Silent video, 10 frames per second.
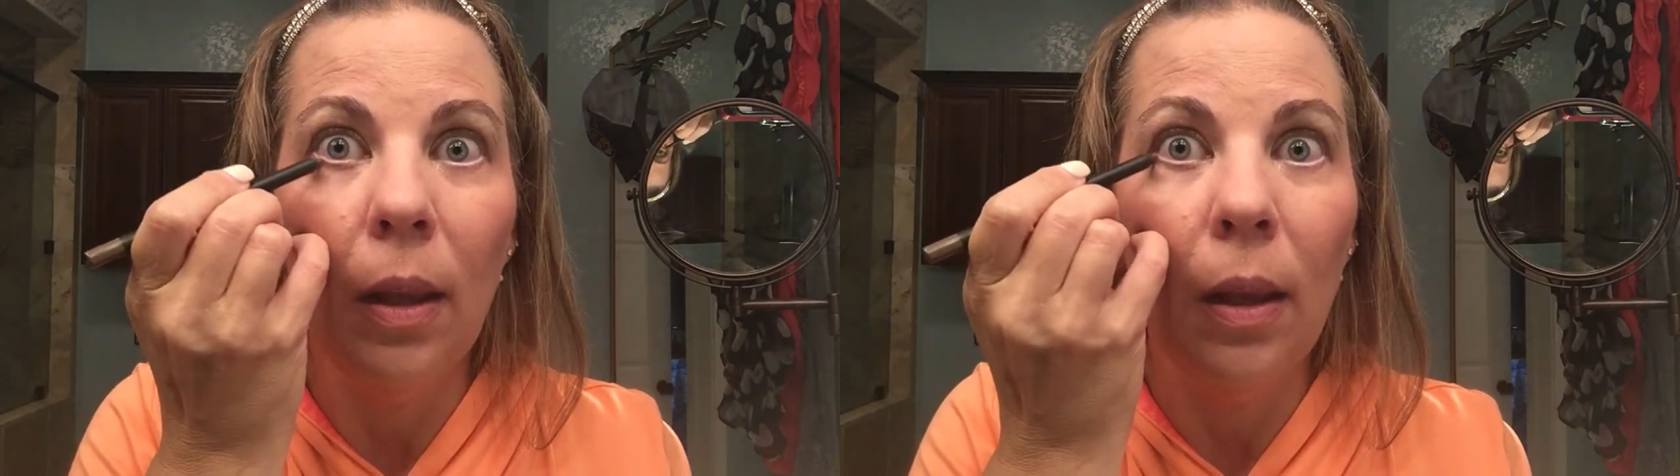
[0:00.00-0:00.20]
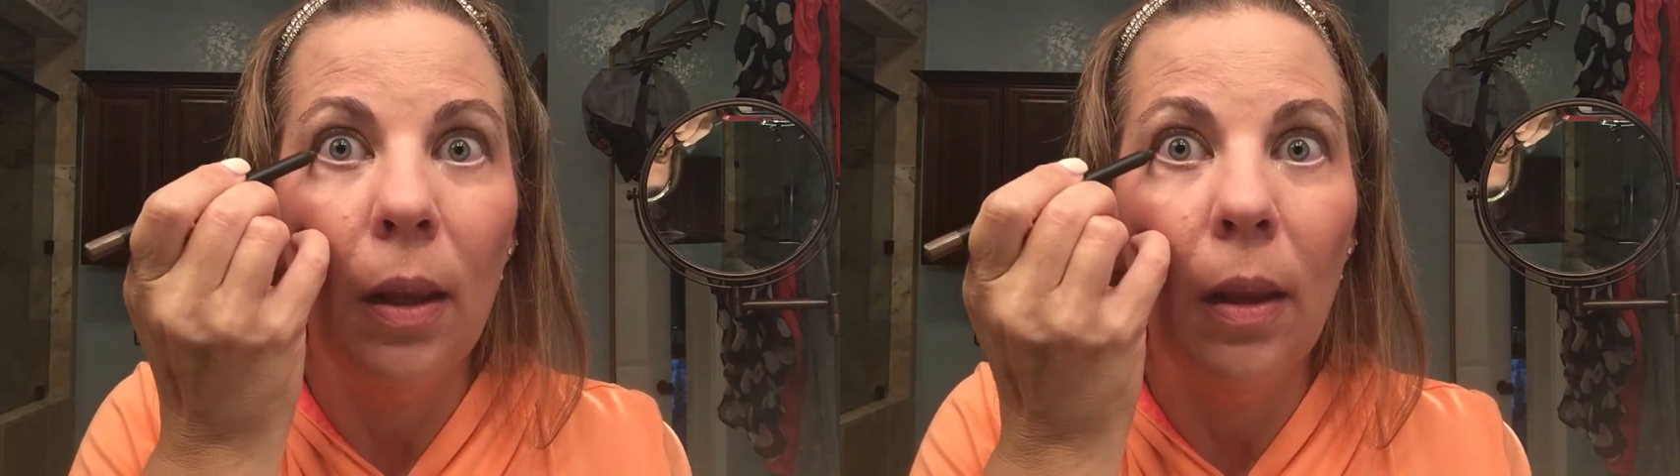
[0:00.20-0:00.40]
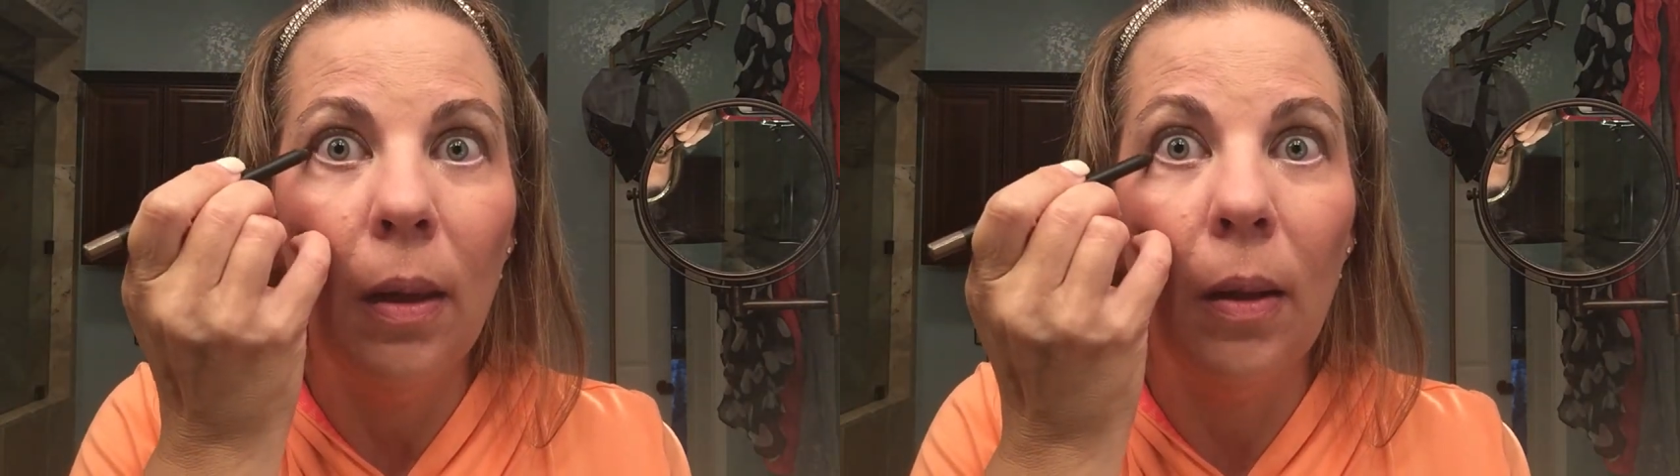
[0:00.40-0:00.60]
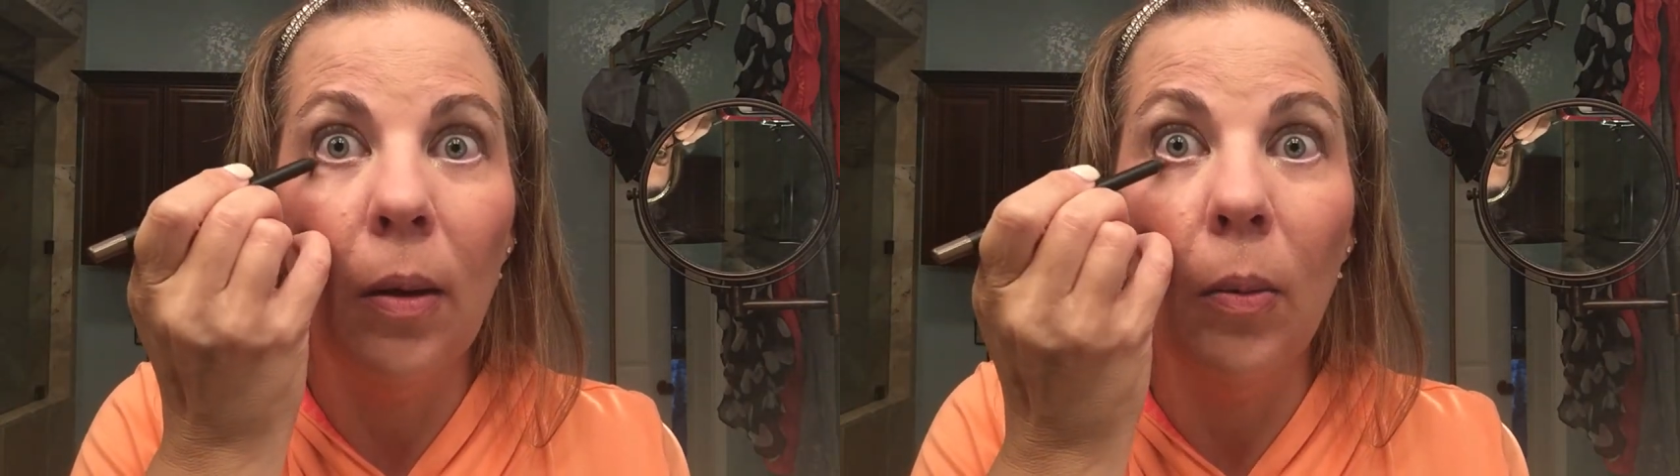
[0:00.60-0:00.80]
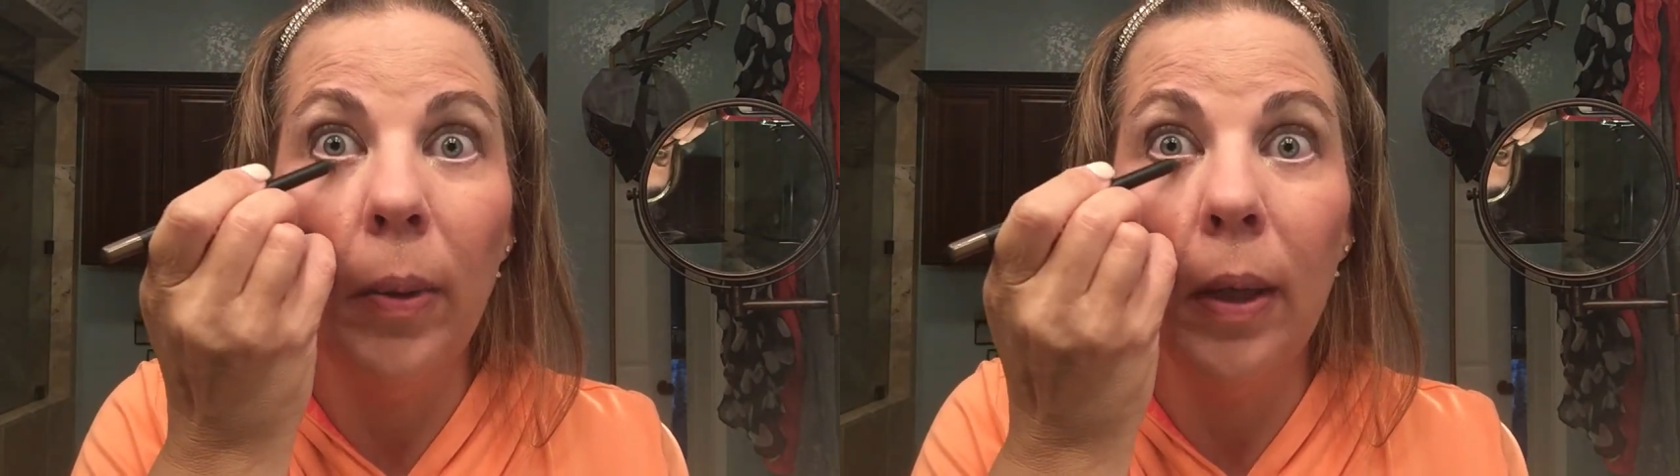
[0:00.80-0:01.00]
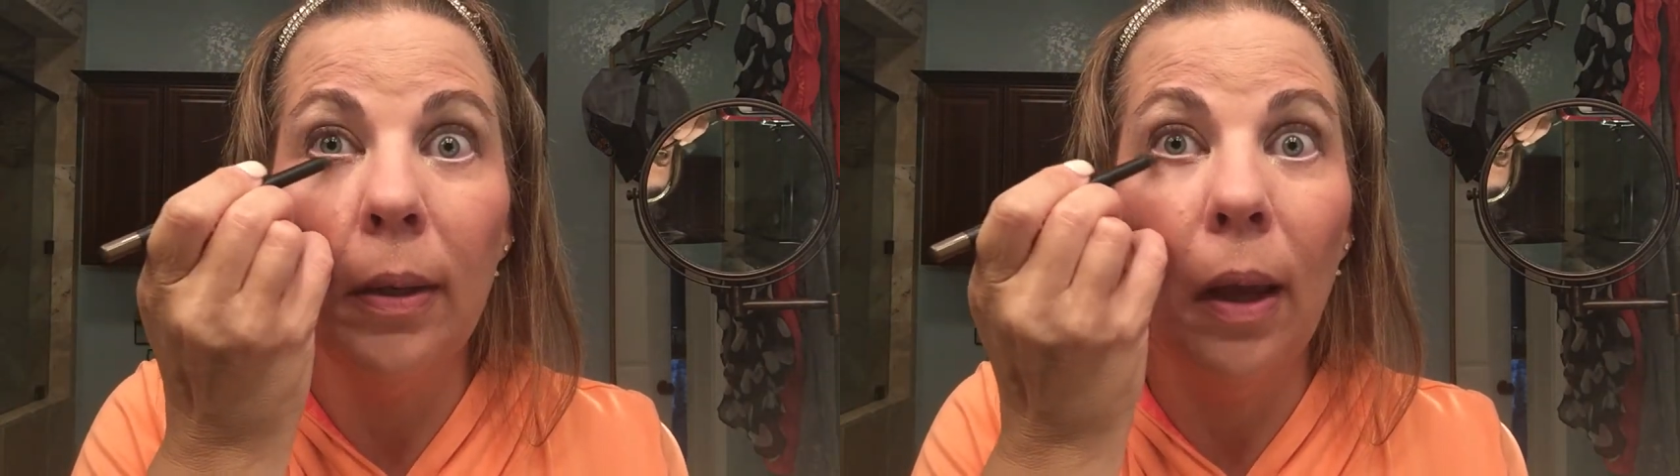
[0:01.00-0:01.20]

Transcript: little bit